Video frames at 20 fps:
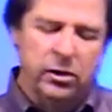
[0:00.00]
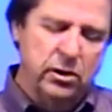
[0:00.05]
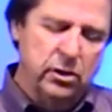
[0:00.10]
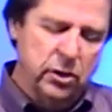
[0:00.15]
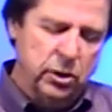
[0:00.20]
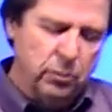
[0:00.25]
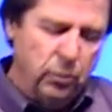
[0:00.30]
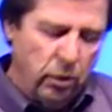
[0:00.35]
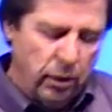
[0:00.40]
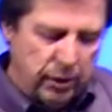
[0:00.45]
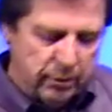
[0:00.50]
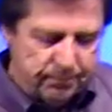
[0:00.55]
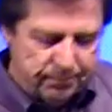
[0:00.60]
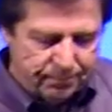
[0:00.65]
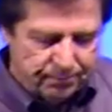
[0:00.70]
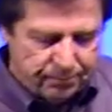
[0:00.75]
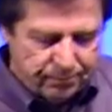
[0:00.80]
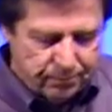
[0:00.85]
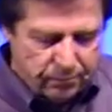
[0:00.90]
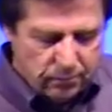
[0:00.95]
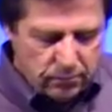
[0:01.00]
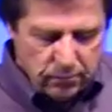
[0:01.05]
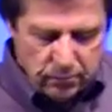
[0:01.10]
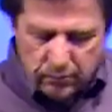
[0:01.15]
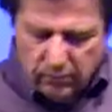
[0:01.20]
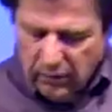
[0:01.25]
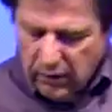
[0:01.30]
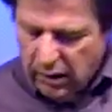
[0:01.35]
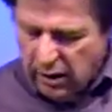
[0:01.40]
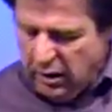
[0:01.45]
you this morning.
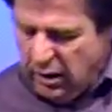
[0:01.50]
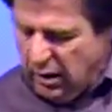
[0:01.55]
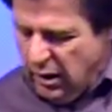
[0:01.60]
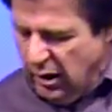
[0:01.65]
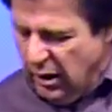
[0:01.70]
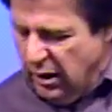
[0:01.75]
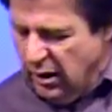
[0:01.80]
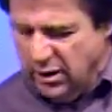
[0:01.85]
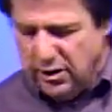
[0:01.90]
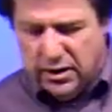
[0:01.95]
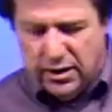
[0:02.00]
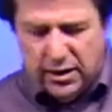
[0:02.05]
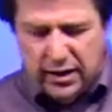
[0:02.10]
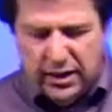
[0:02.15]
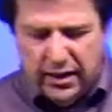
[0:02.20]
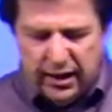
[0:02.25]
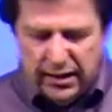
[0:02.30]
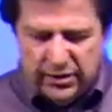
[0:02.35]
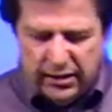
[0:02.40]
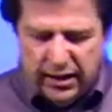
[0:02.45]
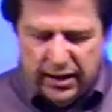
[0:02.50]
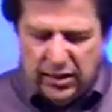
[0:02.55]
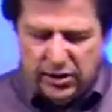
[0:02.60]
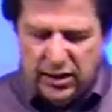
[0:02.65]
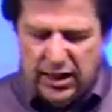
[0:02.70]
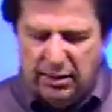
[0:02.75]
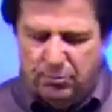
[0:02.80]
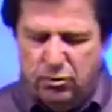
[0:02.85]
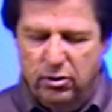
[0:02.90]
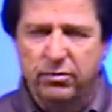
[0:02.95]
In, in, Isaiah
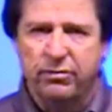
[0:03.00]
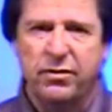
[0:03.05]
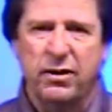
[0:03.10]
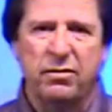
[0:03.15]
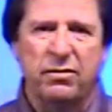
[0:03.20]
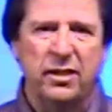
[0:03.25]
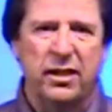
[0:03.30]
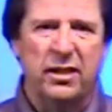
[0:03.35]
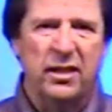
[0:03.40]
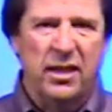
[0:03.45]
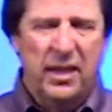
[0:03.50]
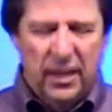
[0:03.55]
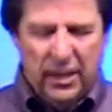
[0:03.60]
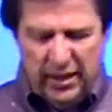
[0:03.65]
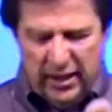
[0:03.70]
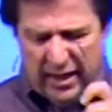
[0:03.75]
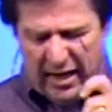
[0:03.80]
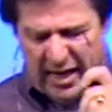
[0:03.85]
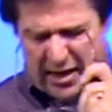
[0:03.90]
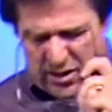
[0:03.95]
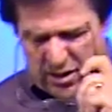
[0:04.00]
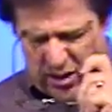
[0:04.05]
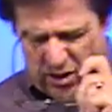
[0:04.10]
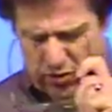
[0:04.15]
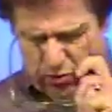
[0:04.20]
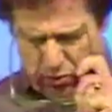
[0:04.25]
chapter 50, it has these